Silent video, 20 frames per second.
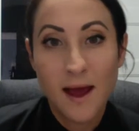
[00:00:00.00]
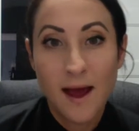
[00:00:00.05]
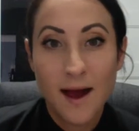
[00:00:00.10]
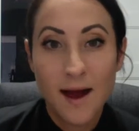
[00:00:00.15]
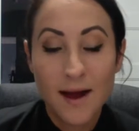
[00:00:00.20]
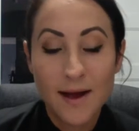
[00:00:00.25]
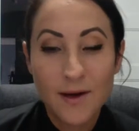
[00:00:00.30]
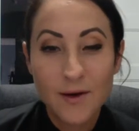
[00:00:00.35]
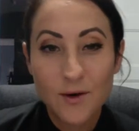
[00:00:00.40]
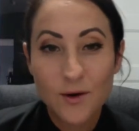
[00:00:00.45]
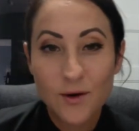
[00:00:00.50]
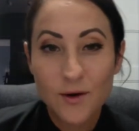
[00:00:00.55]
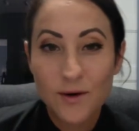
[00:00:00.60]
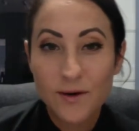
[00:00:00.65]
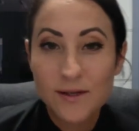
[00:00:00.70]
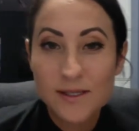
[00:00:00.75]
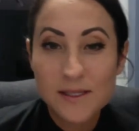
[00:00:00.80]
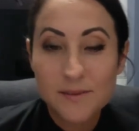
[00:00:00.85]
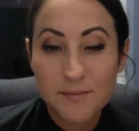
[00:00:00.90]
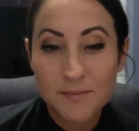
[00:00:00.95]
Hi
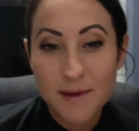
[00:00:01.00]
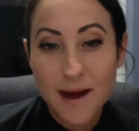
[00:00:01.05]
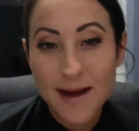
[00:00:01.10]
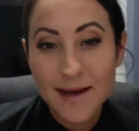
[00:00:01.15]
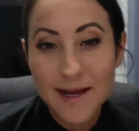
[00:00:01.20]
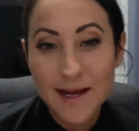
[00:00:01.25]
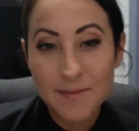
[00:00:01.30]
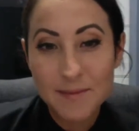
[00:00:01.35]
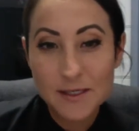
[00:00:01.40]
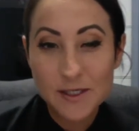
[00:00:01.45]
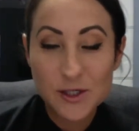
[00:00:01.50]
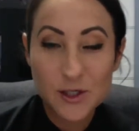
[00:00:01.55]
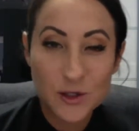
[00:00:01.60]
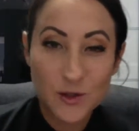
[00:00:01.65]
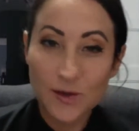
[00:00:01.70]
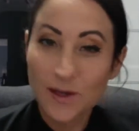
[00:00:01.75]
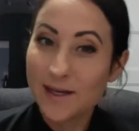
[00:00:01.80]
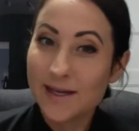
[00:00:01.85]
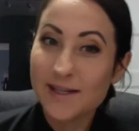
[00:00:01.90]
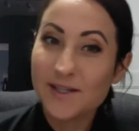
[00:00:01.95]
girls, my name is
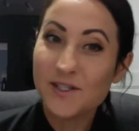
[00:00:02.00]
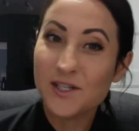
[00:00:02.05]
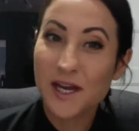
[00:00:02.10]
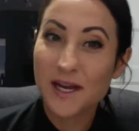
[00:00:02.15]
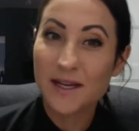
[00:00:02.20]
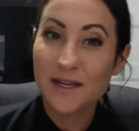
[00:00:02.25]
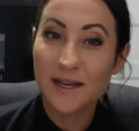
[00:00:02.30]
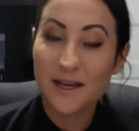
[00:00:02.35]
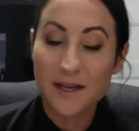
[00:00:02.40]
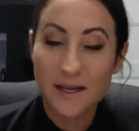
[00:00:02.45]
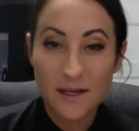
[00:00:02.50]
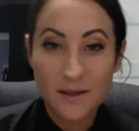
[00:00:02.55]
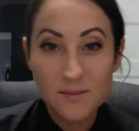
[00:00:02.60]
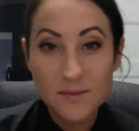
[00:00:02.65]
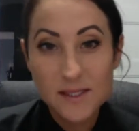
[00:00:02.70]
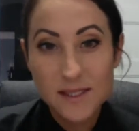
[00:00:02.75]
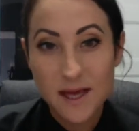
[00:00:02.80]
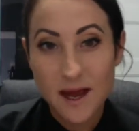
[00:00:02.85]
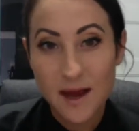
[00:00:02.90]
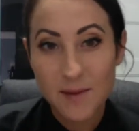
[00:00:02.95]
Julia J.
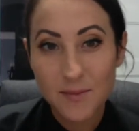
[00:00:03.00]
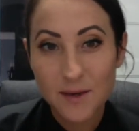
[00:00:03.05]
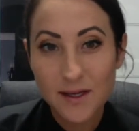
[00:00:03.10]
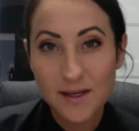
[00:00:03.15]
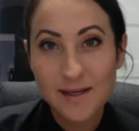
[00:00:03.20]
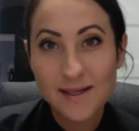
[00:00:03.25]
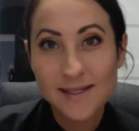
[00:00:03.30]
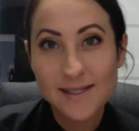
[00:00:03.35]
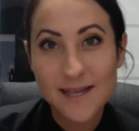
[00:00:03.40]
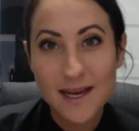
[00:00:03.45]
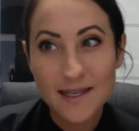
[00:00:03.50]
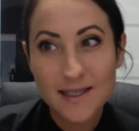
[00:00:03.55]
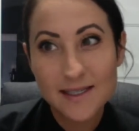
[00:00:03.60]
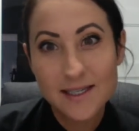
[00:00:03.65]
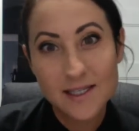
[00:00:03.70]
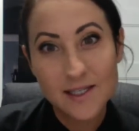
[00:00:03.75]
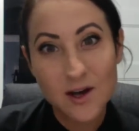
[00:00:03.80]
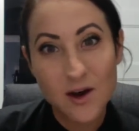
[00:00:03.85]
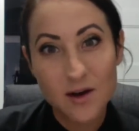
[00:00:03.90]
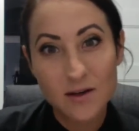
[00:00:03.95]
Gibbs. I'm really excited
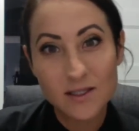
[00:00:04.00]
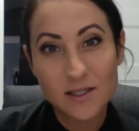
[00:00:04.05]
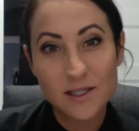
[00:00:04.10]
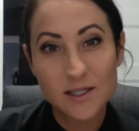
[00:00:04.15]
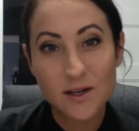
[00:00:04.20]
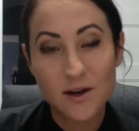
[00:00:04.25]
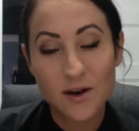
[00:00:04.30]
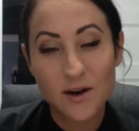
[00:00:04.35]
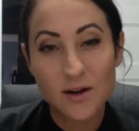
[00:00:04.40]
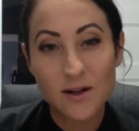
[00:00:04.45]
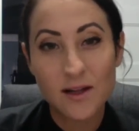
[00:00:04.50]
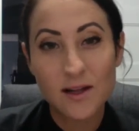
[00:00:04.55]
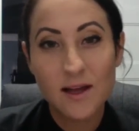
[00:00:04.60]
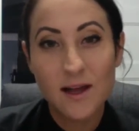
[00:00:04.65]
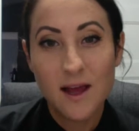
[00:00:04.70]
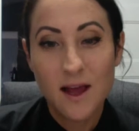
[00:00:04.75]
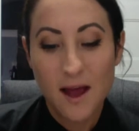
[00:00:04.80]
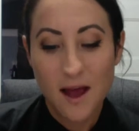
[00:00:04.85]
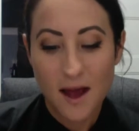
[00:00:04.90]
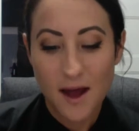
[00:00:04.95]
to talk to y'all
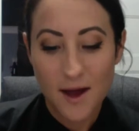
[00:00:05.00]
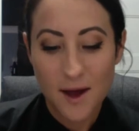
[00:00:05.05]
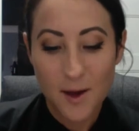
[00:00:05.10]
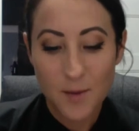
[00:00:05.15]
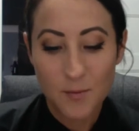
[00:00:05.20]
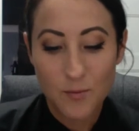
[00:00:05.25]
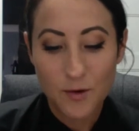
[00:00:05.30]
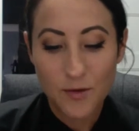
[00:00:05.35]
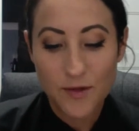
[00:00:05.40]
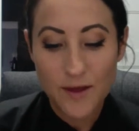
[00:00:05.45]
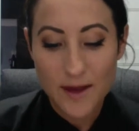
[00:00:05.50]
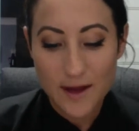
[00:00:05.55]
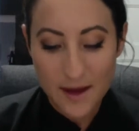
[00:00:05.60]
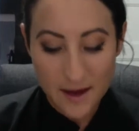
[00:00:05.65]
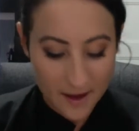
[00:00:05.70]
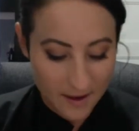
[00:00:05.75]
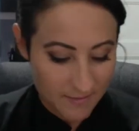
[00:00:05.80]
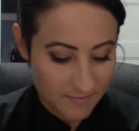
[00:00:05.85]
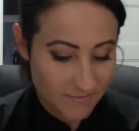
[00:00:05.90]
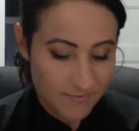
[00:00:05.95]
with
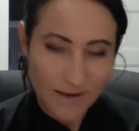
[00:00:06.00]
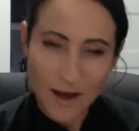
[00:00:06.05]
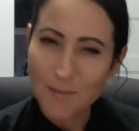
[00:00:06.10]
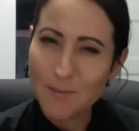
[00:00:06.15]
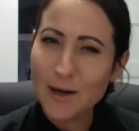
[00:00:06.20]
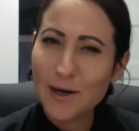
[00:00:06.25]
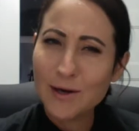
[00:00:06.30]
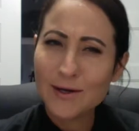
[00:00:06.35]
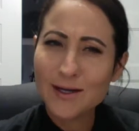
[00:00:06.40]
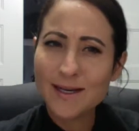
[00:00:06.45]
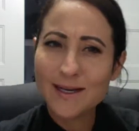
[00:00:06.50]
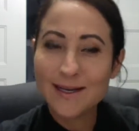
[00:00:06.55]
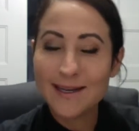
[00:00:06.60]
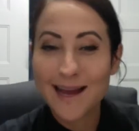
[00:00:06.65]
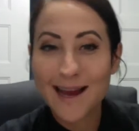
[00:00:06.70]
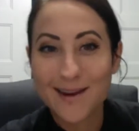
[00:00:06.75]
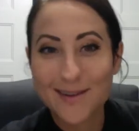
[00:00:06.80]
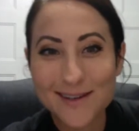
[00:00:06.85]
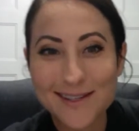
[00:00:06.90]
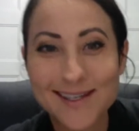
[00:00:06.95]
the American
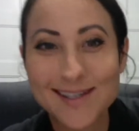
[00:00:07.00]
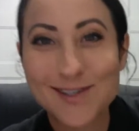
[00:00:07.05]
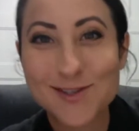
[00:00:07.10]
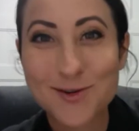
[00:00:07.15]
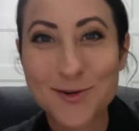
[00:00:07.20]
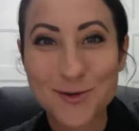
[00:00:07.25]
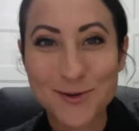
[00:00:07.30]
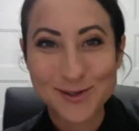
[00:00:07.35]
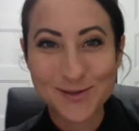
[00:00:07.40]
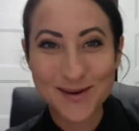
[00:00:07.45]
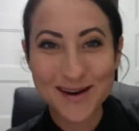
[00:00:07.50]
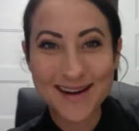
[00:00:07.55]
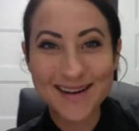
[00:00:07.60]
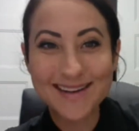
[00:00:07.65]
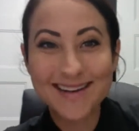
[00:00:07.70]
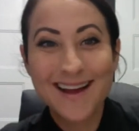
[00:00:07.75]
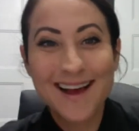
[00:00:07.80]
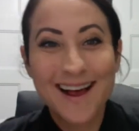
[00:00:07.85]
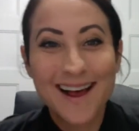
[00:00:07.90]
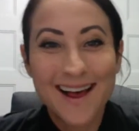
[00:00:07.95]
Heritage Girls,
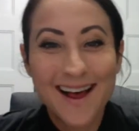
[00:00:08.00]
right?